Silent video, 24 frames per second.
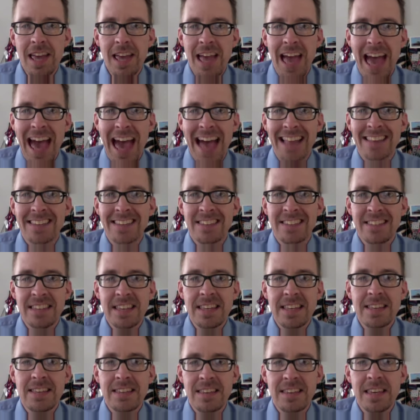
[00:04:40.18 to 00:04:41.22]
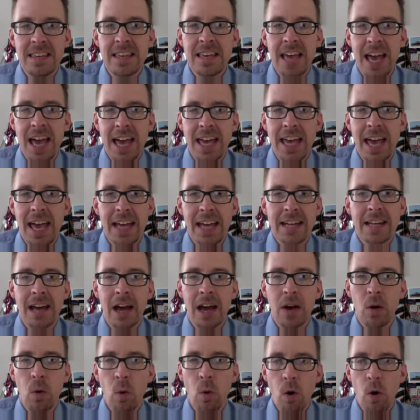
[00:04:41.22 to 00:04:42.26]
at
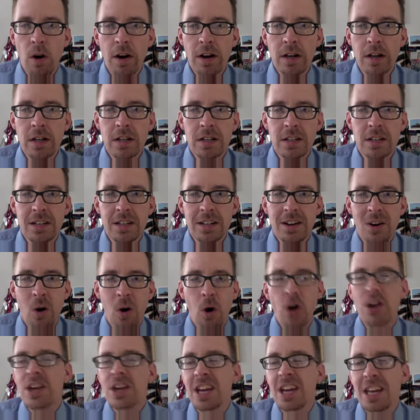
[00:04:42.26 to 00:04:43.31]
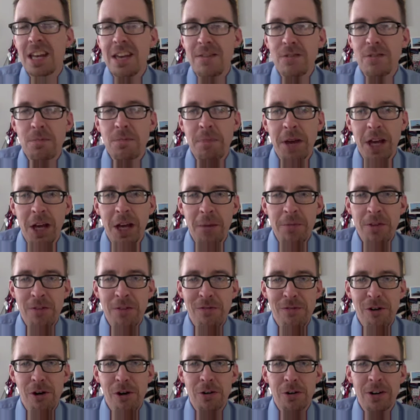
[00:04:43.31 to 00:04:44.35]
ctaa.org, or you can even pick up the
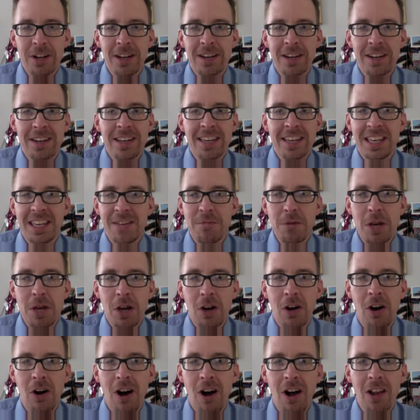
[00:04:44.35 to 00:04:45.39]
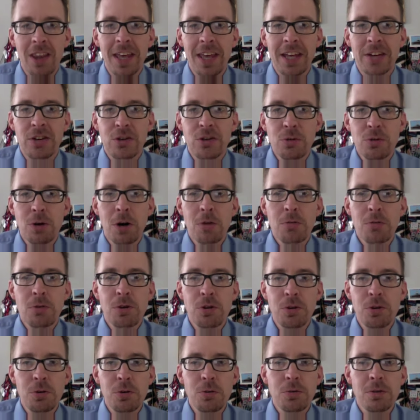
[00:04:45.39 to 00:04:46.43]
phone and give me a call at
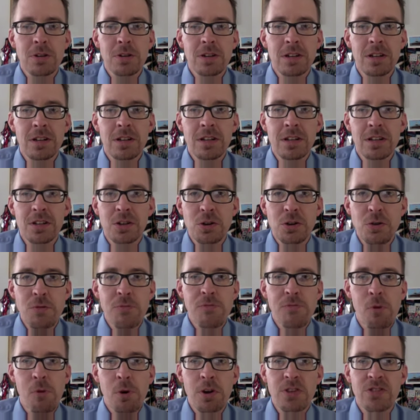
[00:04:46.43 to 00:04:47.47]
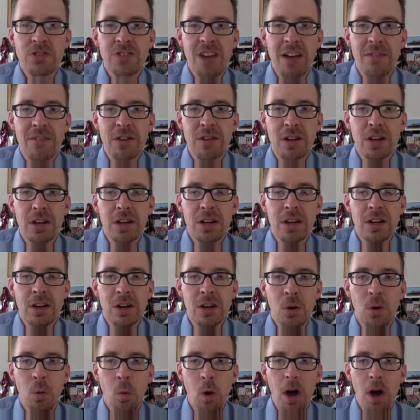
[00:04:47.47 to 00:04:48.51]
202 247
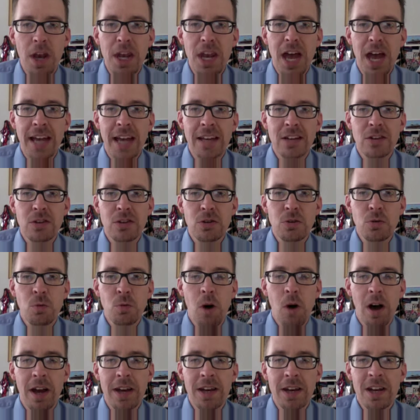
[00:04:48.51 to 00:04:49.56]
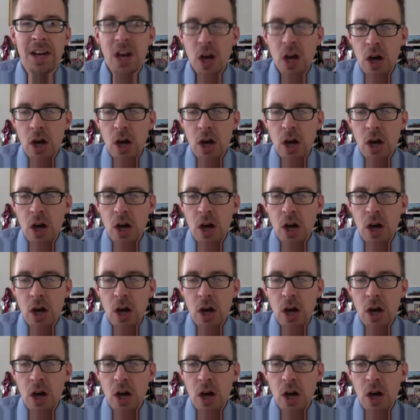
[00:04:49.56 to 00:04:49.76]
1921.